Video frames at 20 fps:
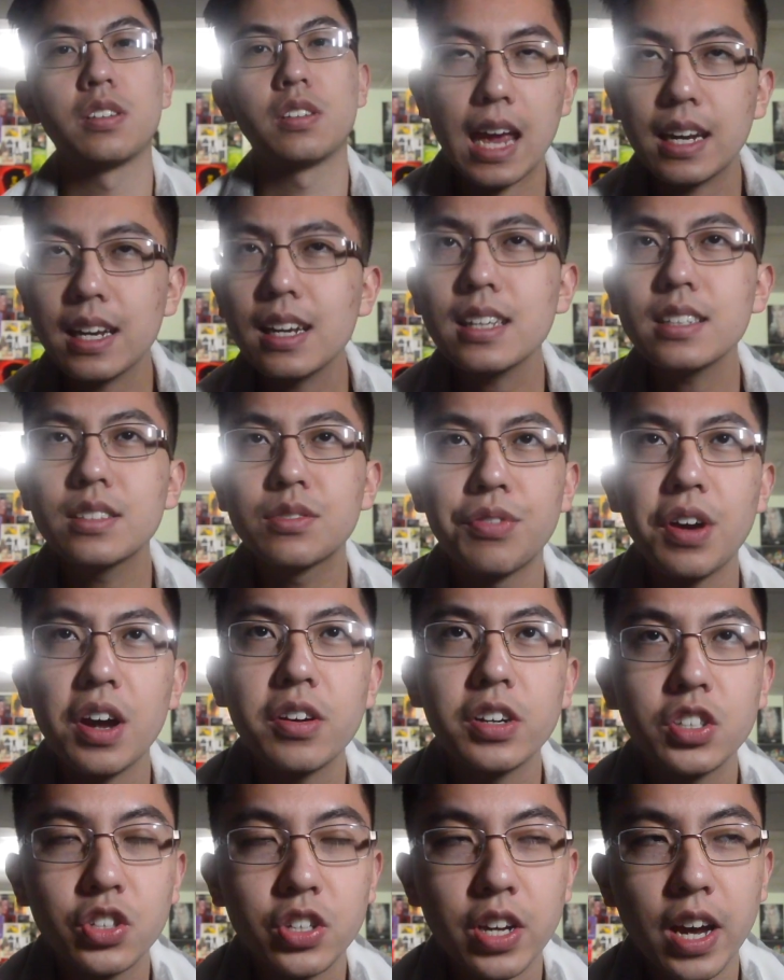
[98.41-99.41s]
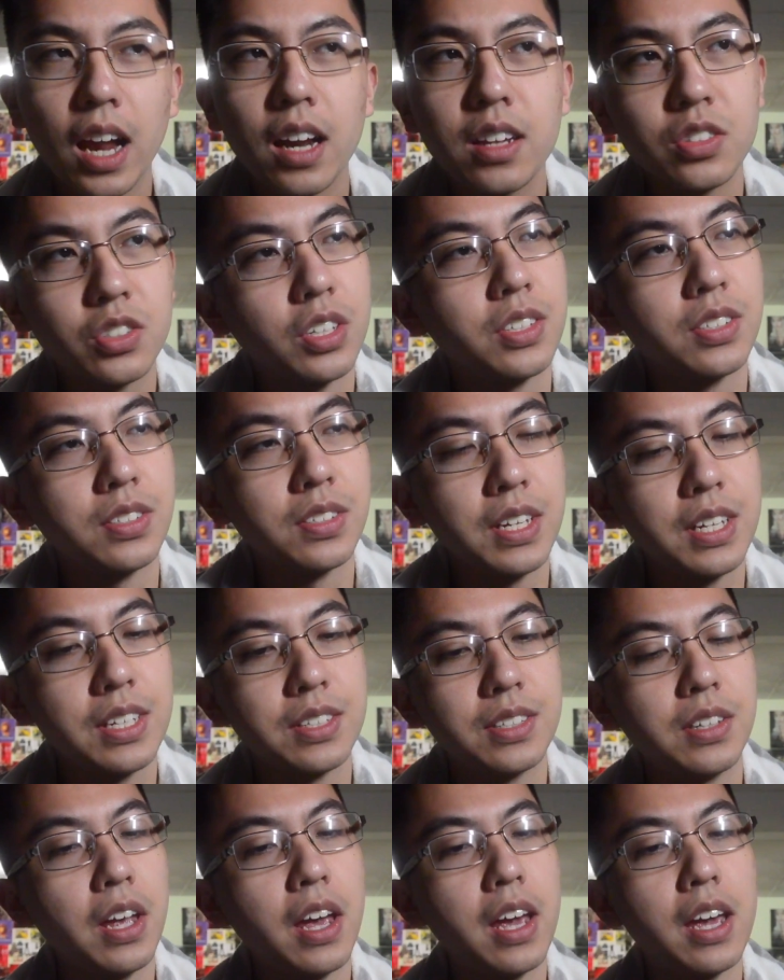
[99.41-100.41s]
And it is very challenging
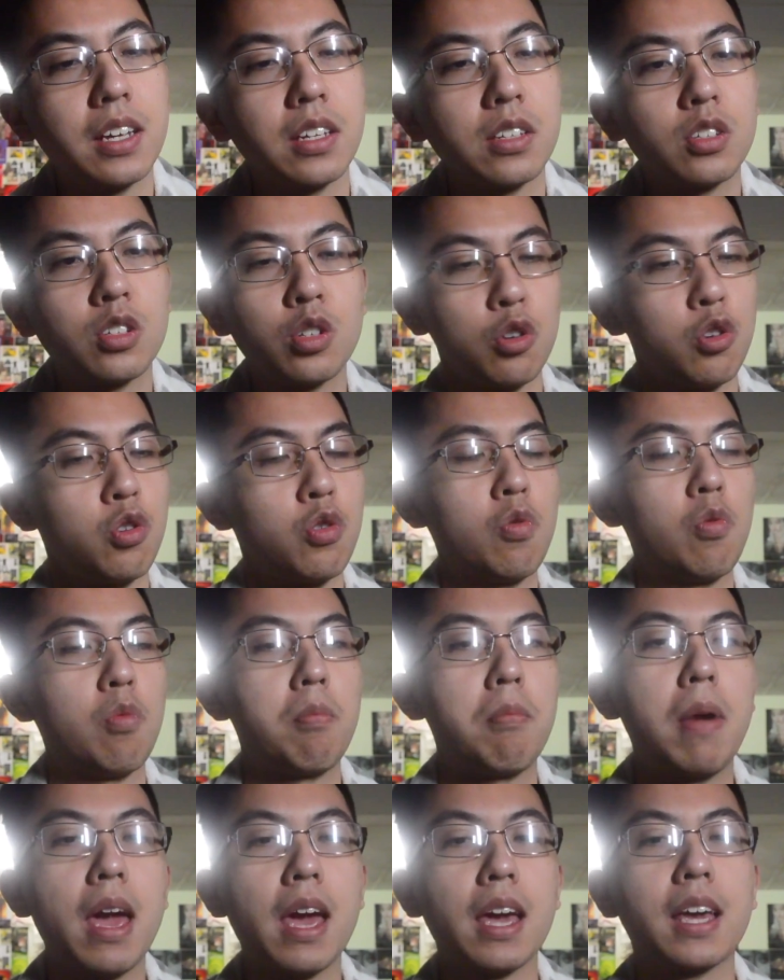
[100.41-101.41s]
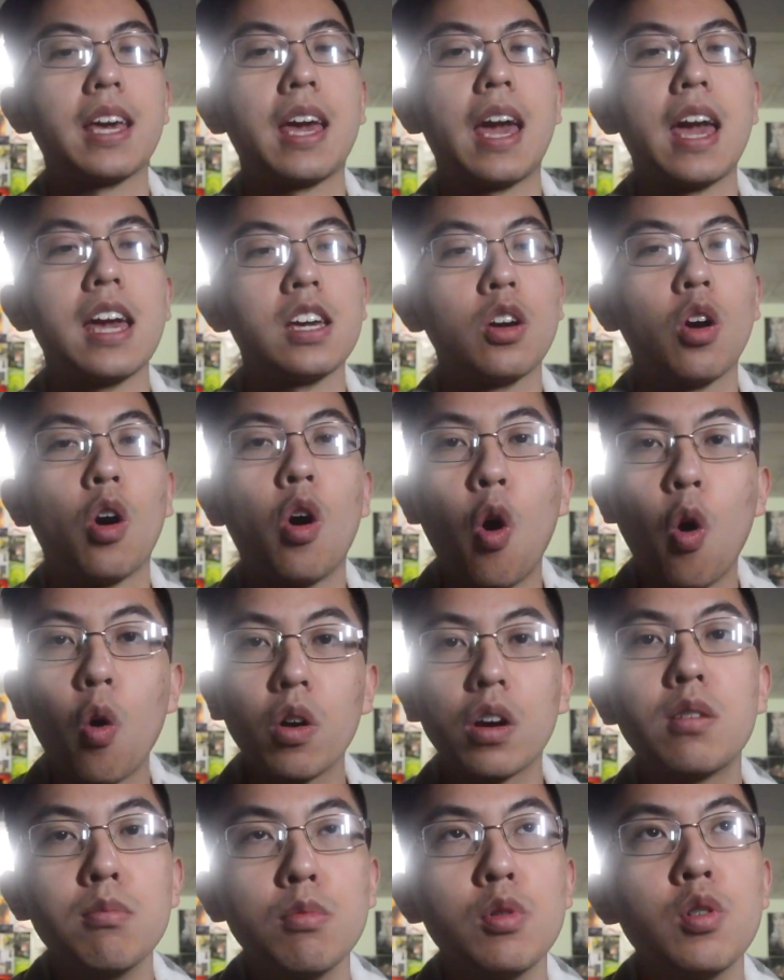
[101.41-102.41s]
these days to make a
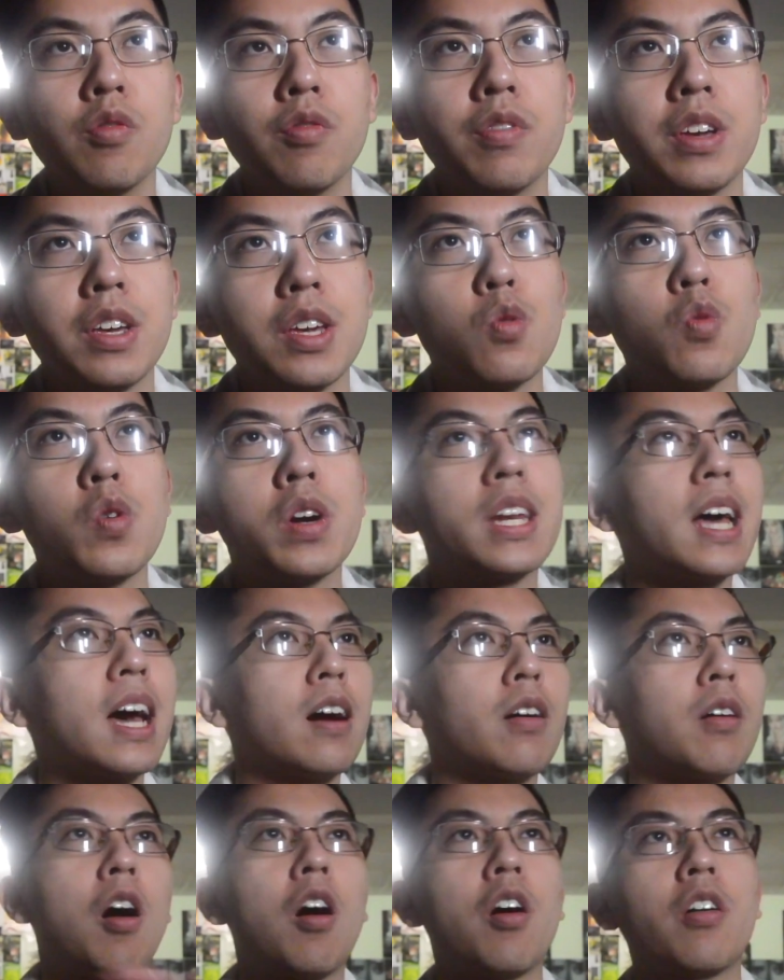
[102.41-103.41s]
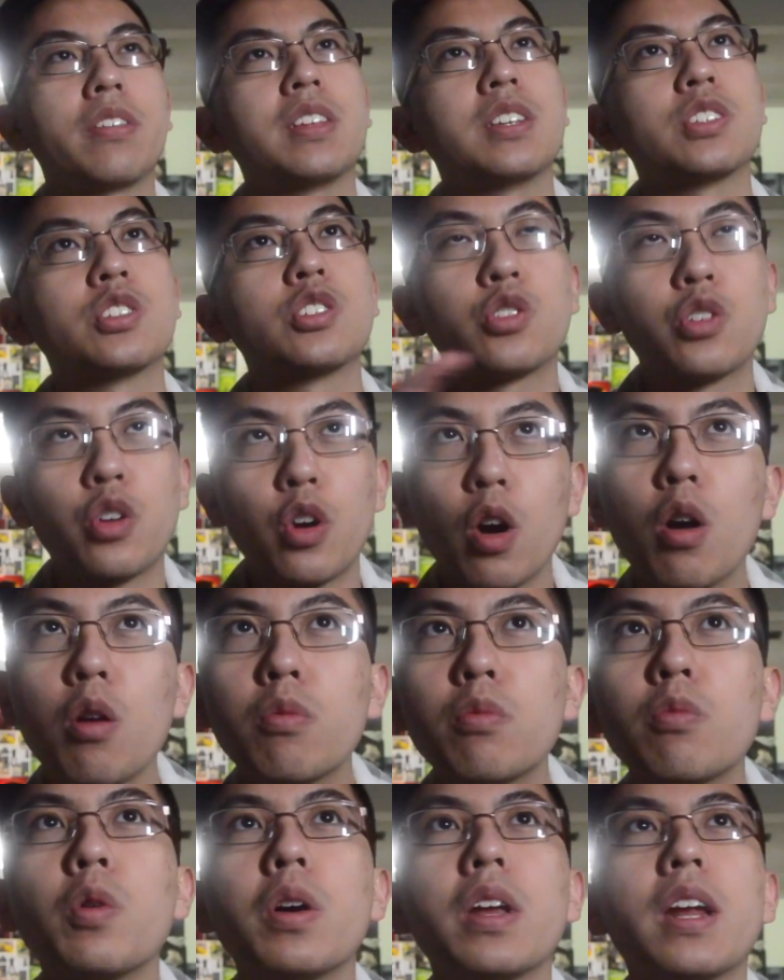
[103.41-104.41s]
horror movie without all these
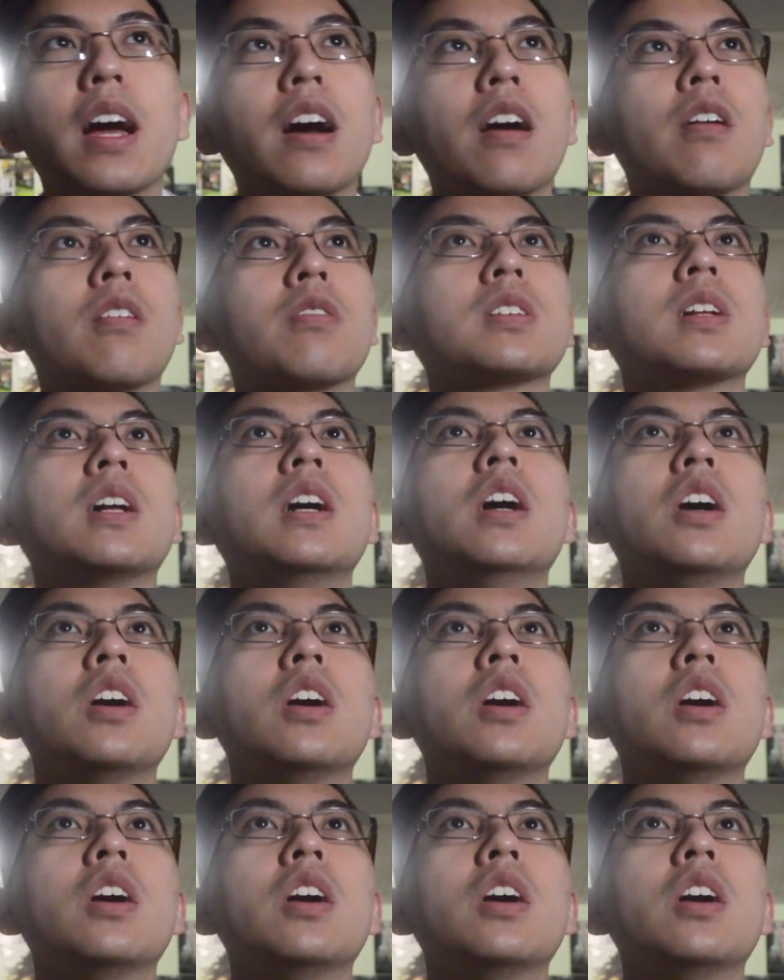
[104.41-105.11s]
tropes, without,